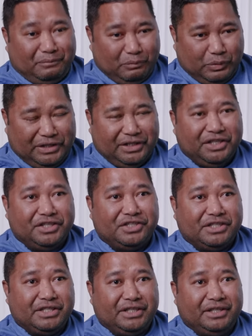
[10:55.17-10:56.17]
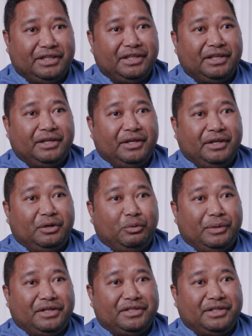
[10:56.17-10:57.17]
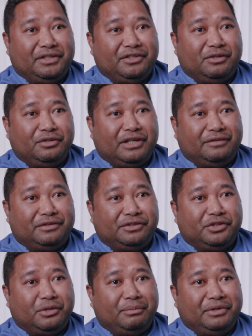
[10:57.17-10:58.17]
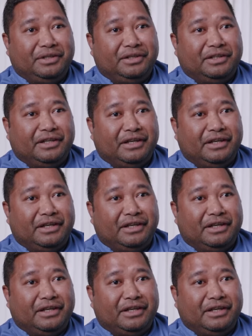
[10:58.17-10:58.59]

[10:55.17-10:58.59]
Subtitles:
we initially went in to look after Tommy